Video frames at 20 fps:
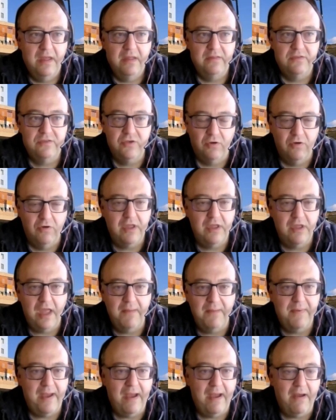talking
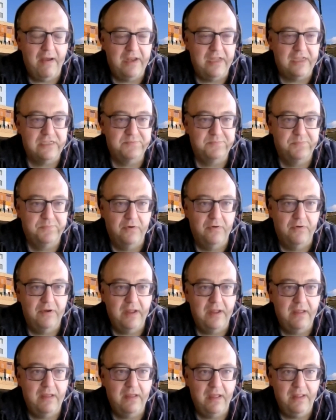about and
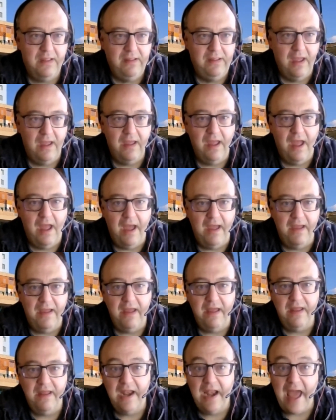exploring in
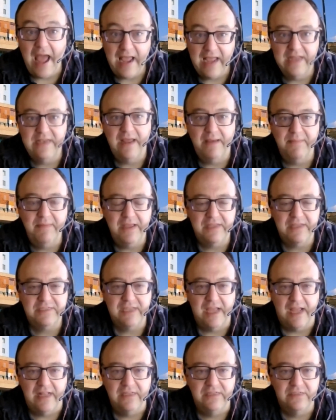an academic
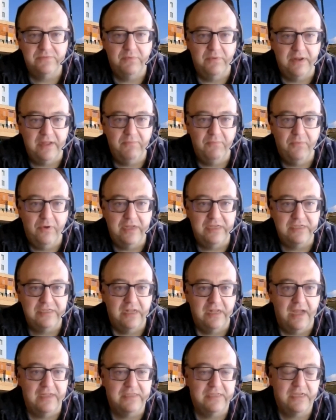sense what it's
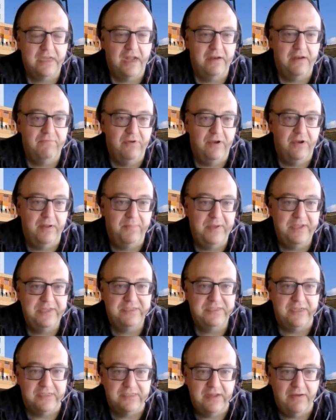like to kind of run a
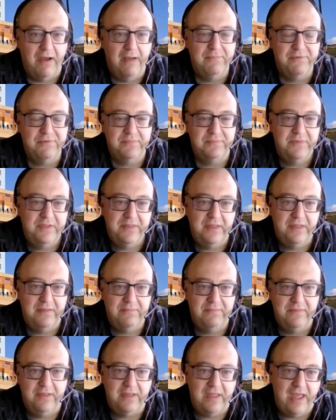business. Now I'm somebody
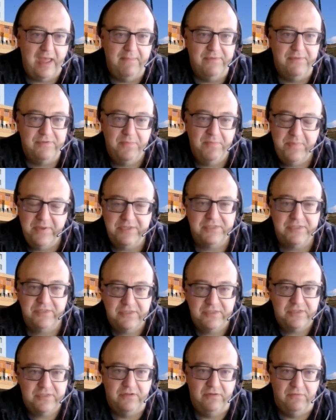that came to a
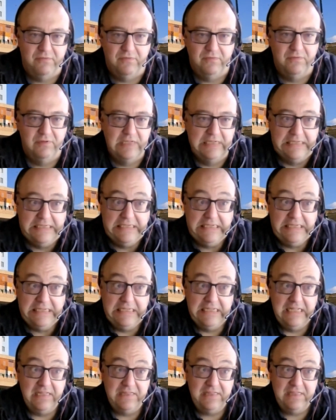business school
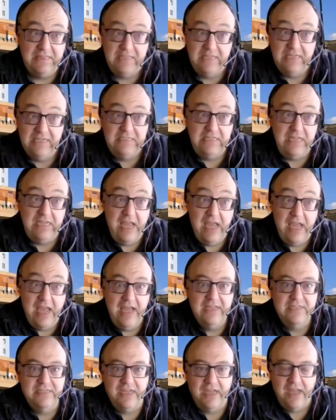30
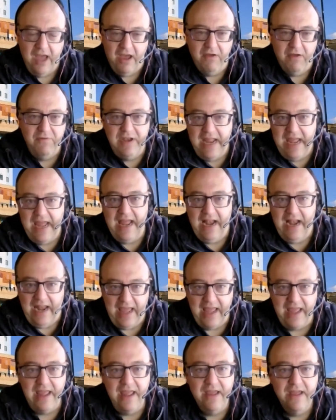years ago
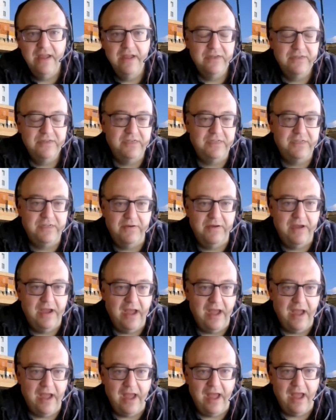nearly to do
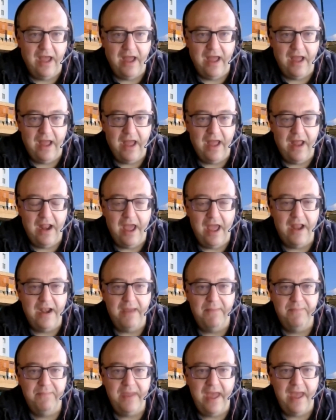an
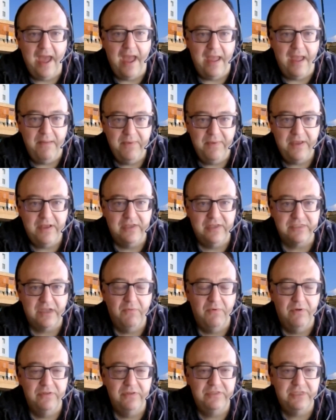MBA, because I
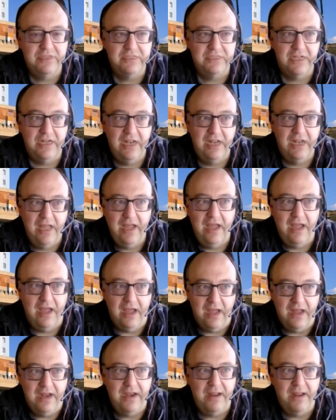wanted to learn